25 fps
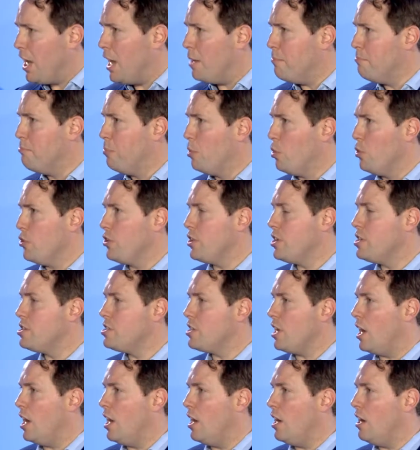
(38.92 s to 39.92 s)
Borders
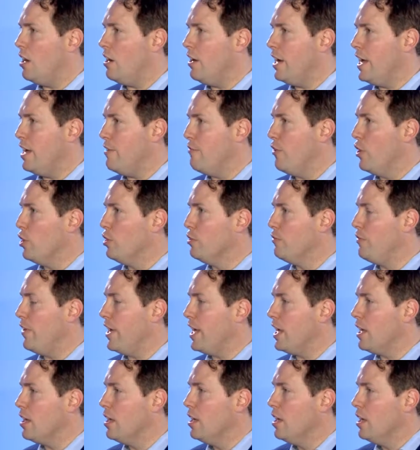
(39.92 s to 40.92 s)
are
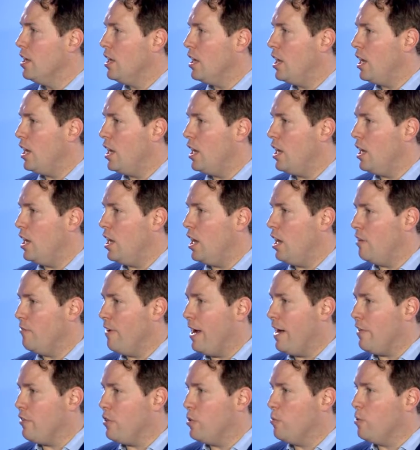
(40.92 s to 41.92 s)
evolving
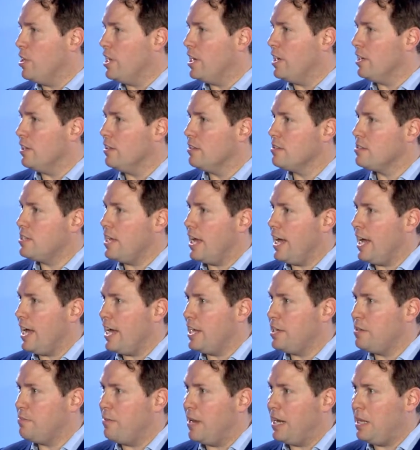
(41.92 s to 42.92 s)
around the world,
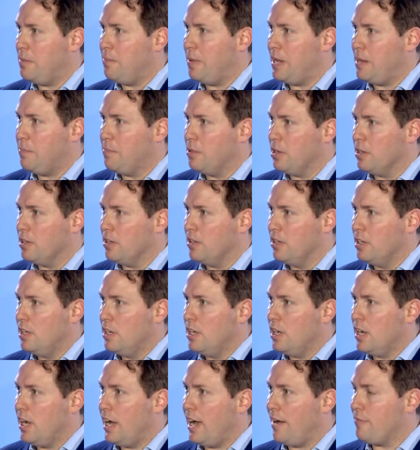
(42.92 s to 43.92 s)
and many people
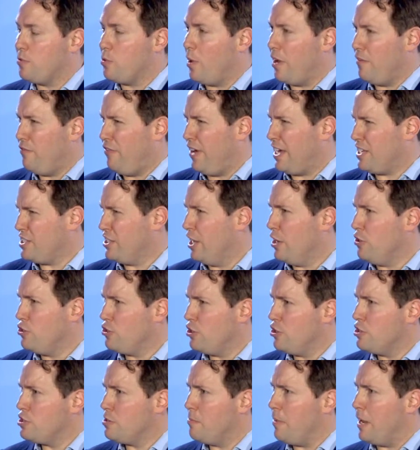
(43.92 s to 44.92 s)
have quite fixed
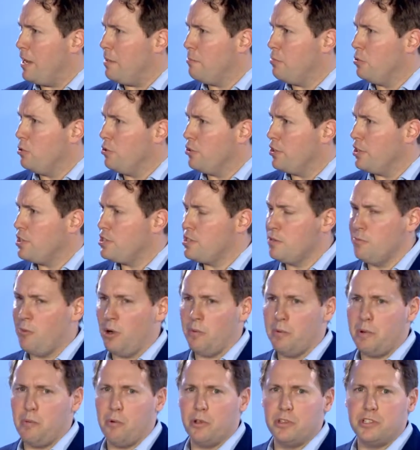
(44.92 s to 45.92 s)
notions about borders, and what
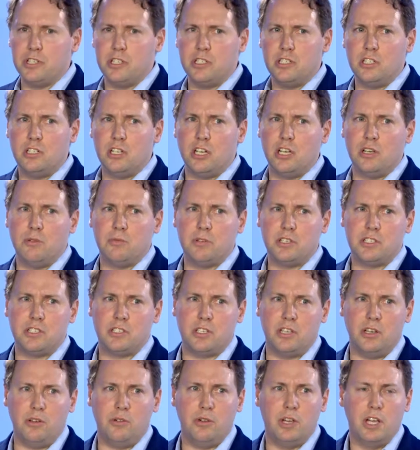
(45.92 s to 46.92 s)
we wanted to do was
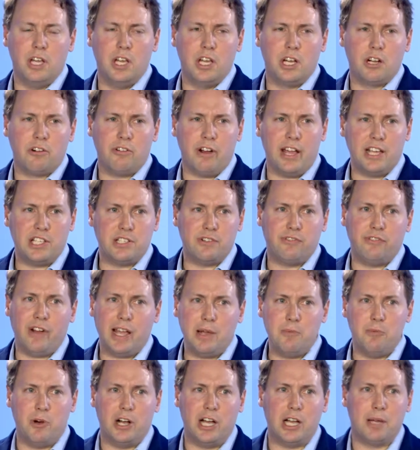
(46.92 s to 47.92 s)
to create a
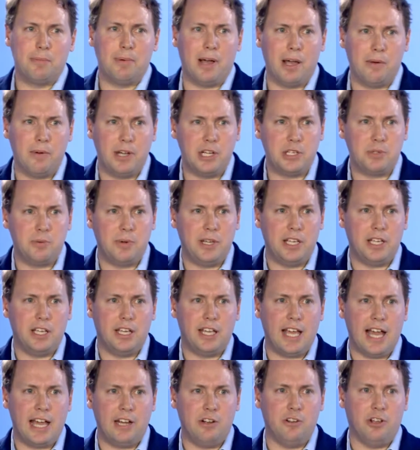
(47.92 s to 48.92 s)
framework by which we could
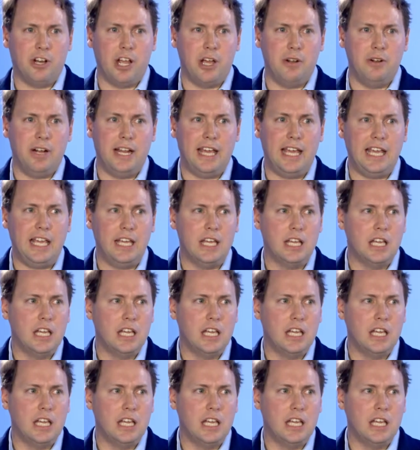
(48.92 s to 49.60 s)
get not only